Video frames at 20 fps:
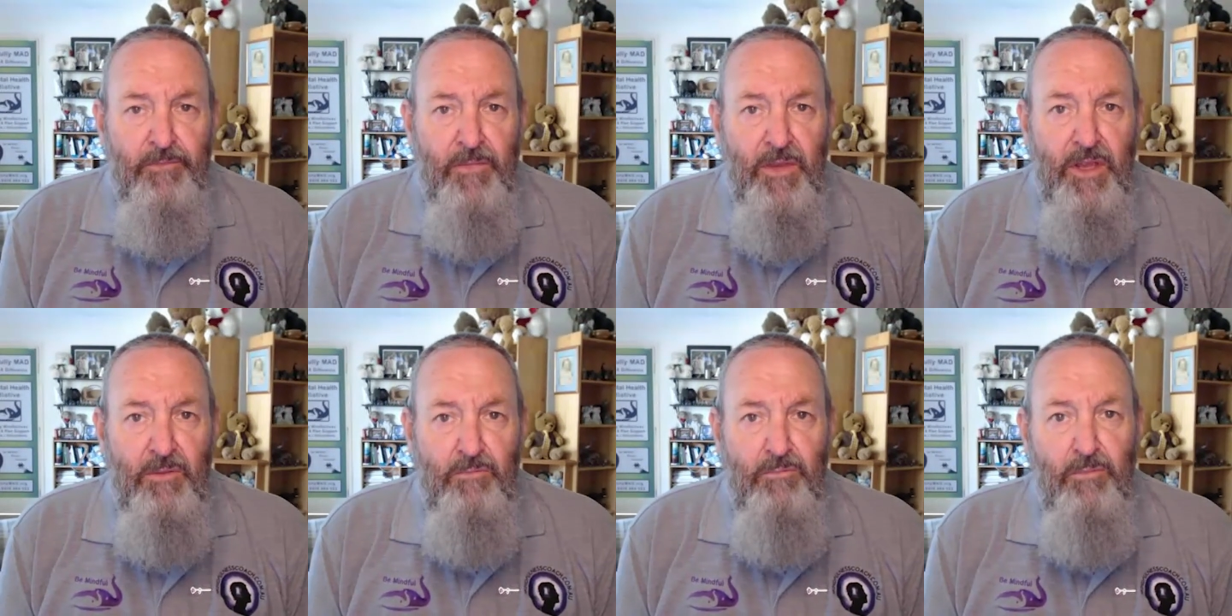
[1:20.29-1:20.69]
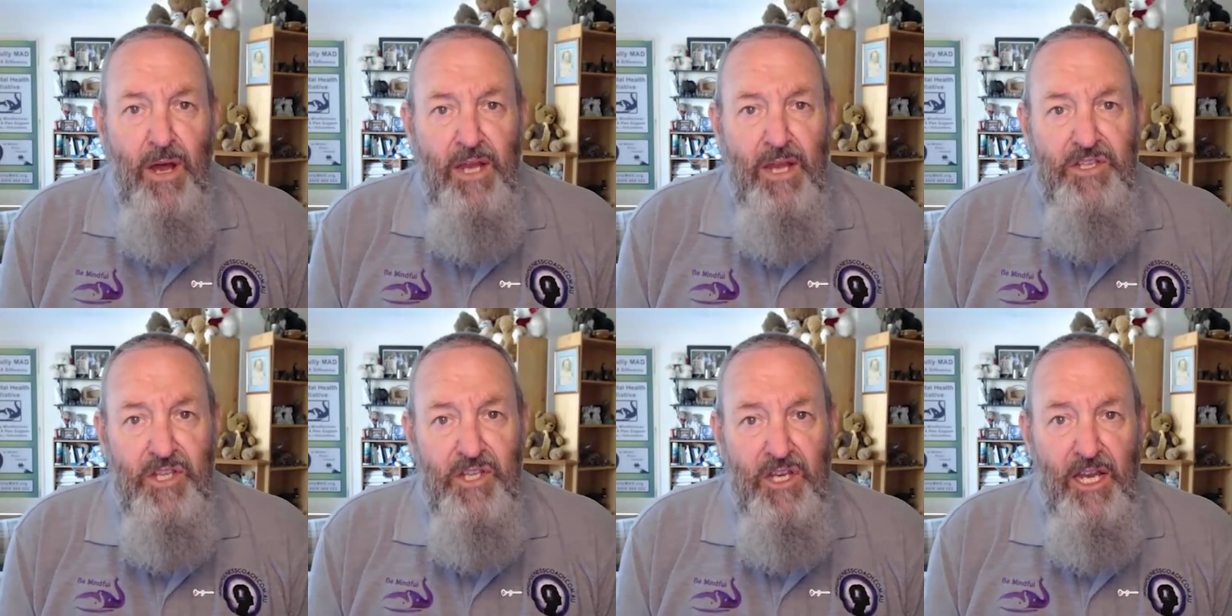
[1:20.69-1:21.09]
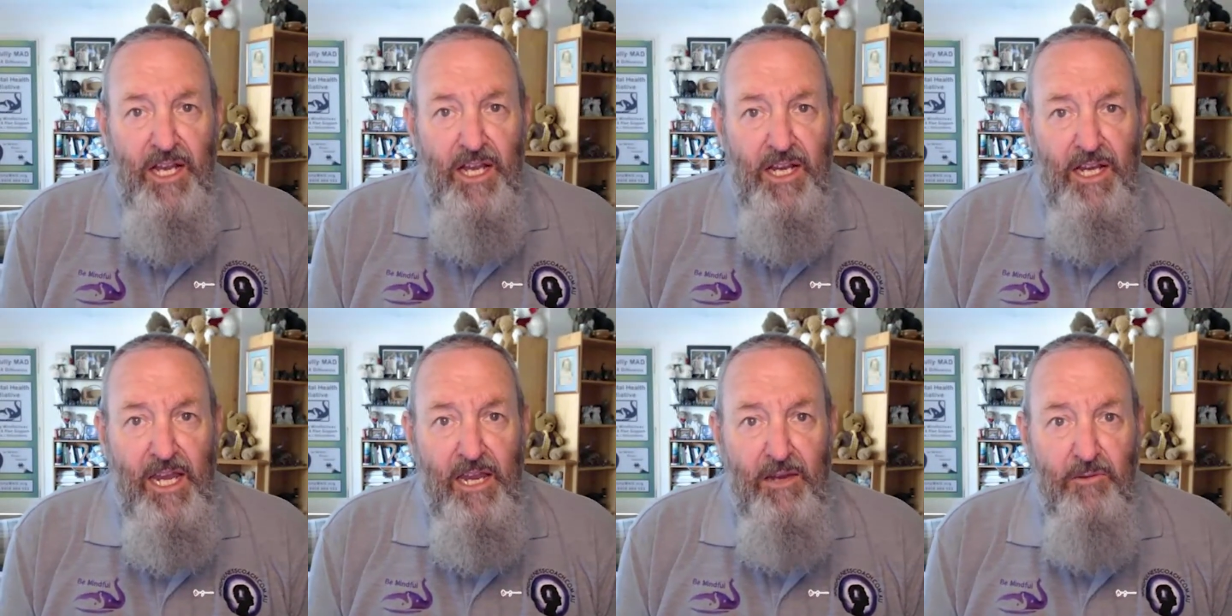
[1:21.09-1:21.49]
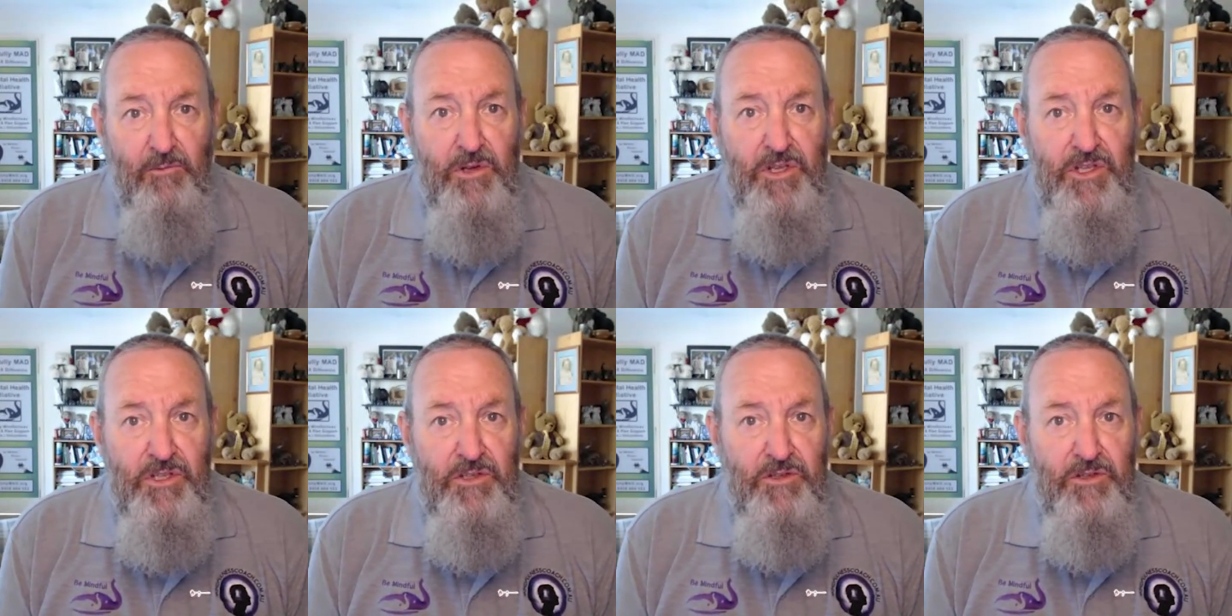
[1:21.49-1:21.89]
in Bundjalung
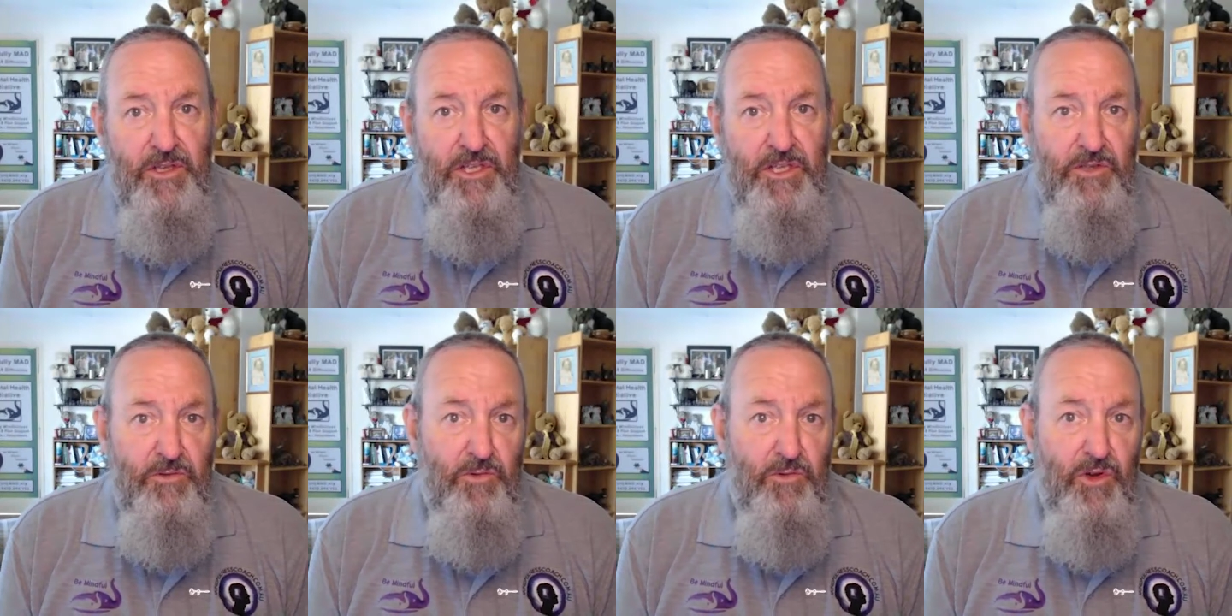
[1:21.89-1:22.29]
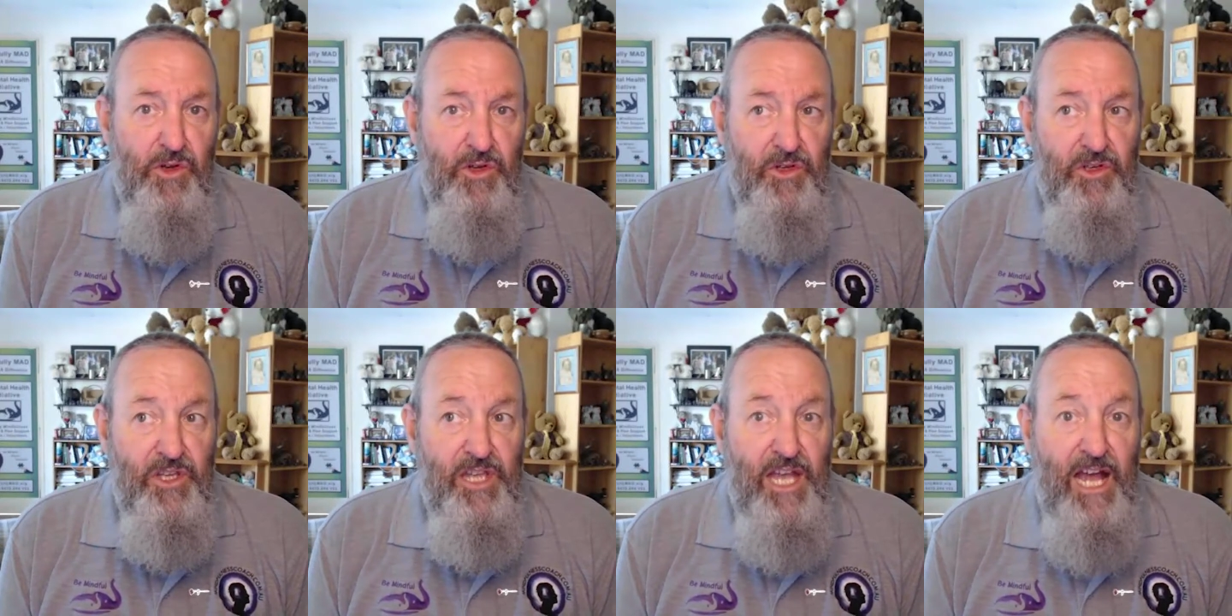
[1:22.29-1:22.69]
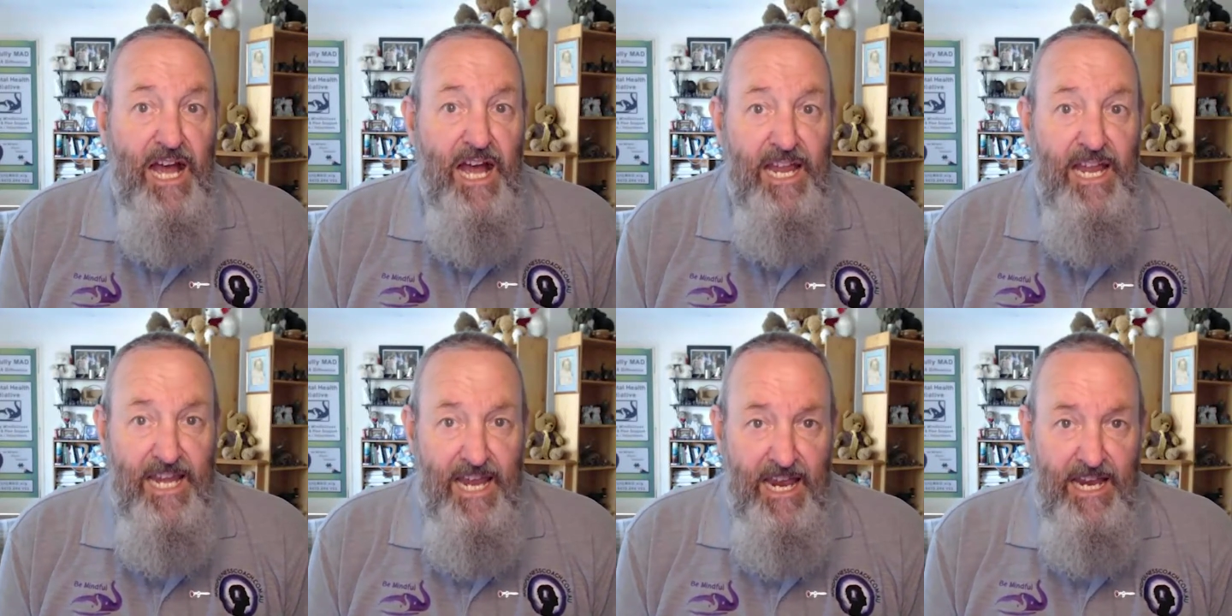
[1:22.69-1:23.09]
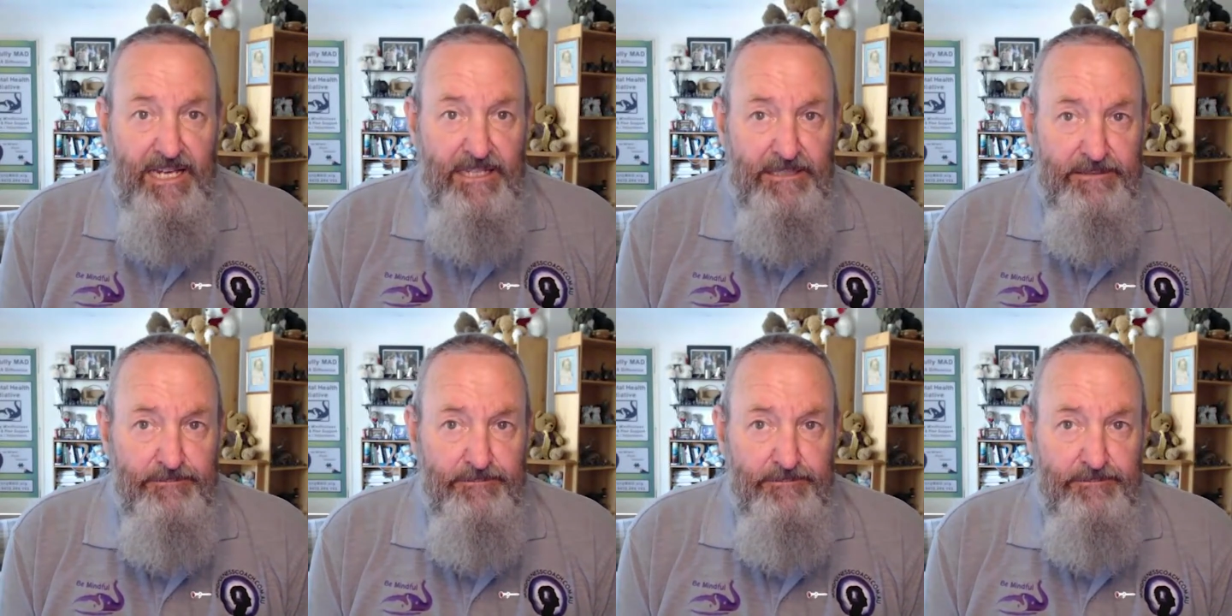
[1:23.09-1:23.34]
language, there's a word gana,